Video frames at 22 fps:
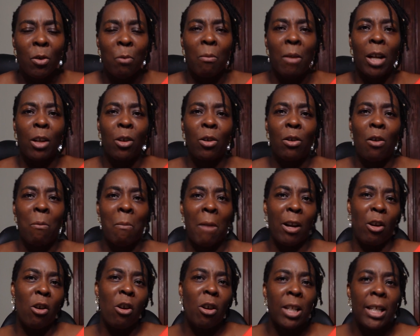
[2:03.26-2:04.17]
or my
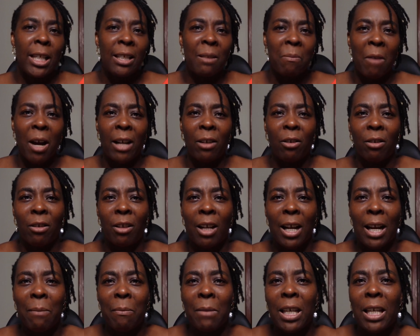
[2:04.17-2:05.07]
colleagues might not
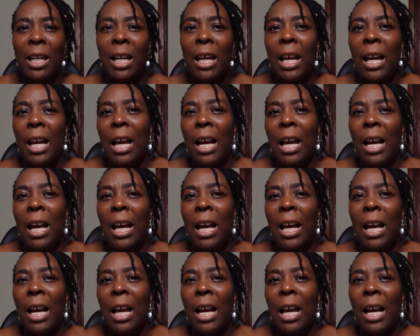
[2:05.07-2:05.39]
like me.